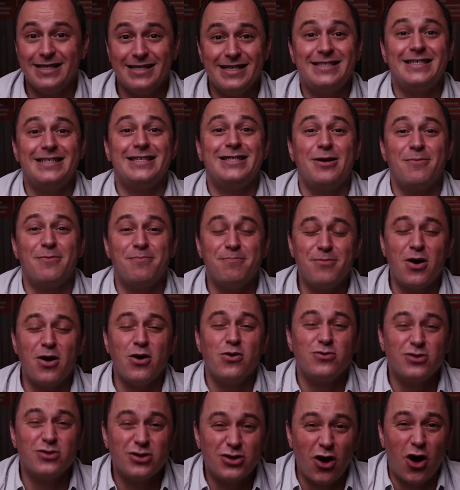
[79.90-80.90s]
This is the
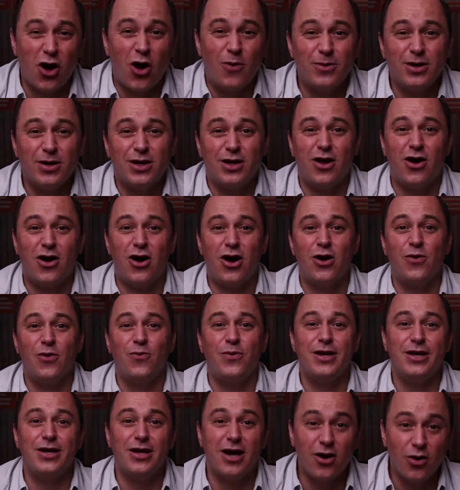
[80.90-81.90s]
most common lie
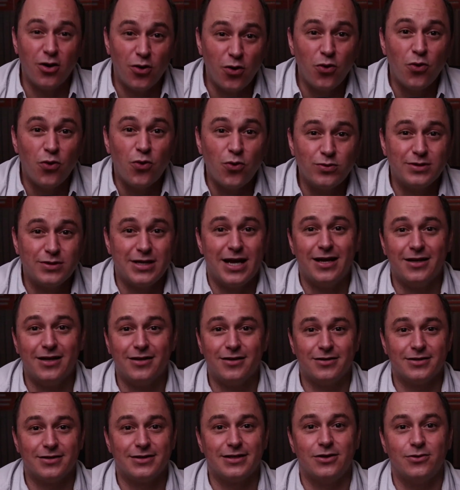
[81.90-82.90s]
we are all
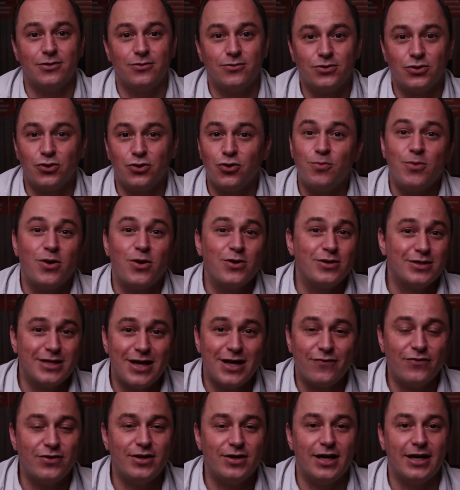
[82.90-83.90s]
telling ourselves almost
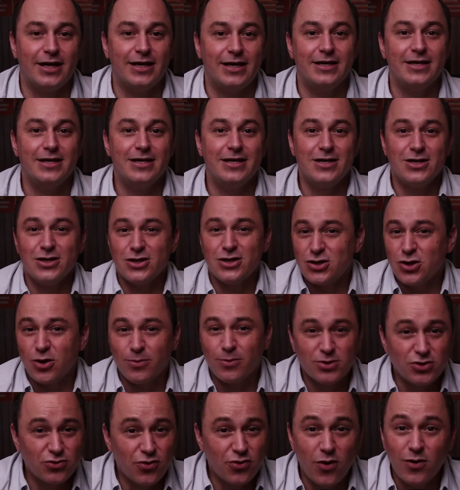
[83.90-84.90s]
every day.
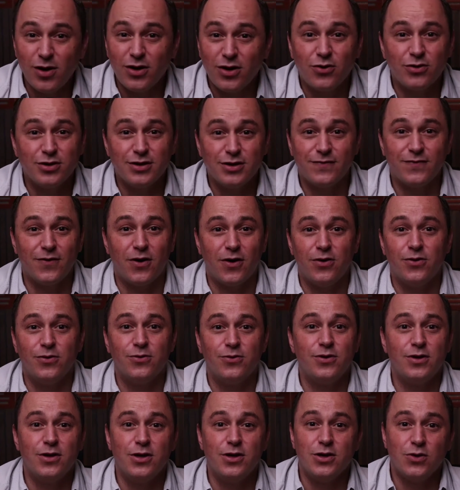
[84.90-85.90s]
Stop scrolling on your
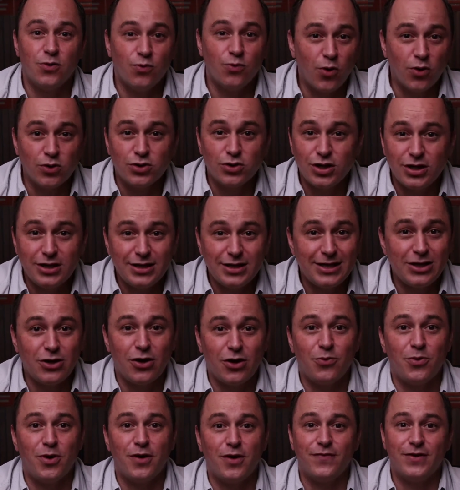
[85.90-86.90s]
phone, watching
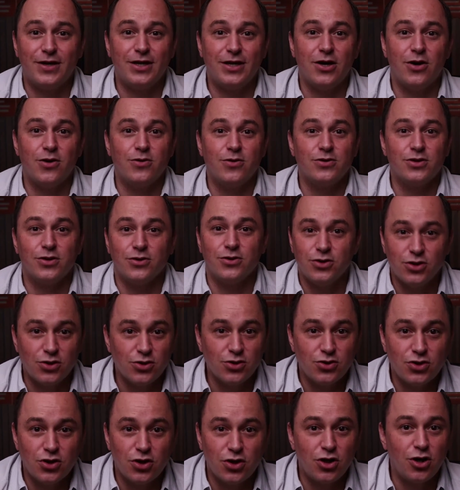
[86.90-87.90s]
DIY videos on
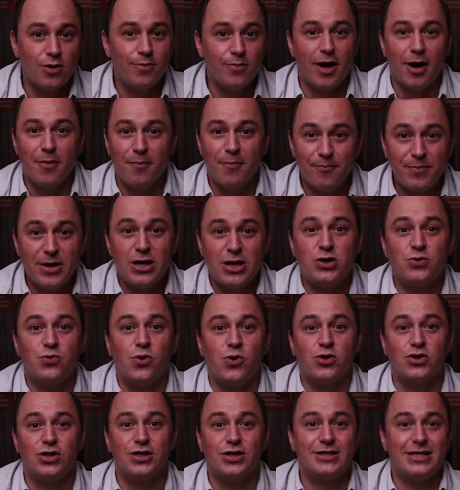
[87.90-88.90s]
YouTube and binge
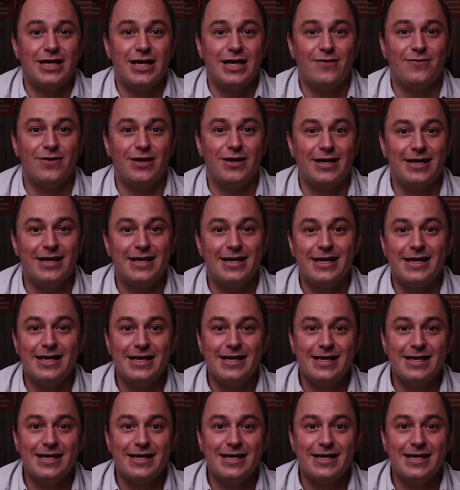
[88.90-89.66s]
watching TV.